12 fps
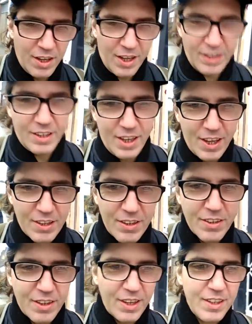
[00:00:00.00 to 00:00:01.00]
and
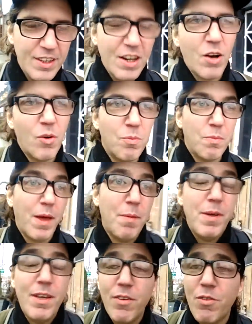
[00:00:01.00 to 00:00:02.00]
and you know
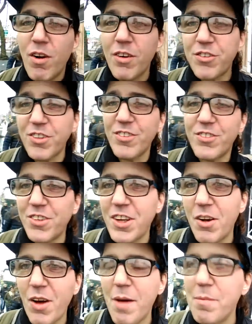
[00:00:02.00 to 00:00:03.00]
maybe even Russians. You
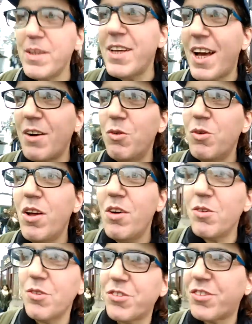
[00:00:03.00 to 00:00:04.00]
know how many? Who
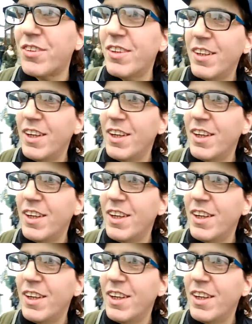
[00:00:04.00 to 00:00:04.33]
knows?